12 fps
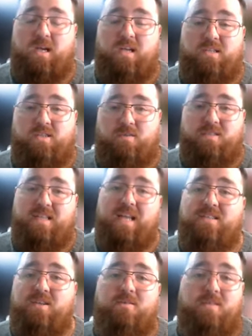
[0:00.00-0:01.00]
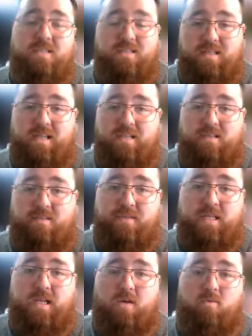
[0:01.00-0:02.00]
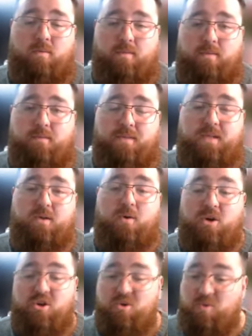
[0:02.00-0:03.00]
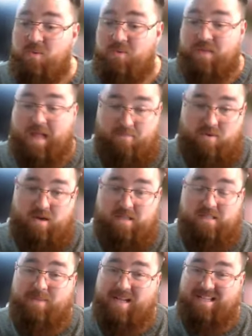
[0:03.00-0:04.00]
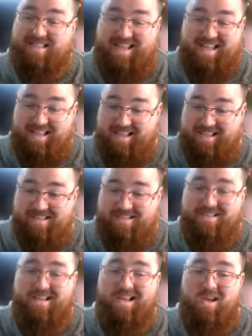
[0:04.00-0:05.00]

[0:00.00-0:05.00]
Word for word: So stay tuned until the end of the video where we reveal who that prospect is.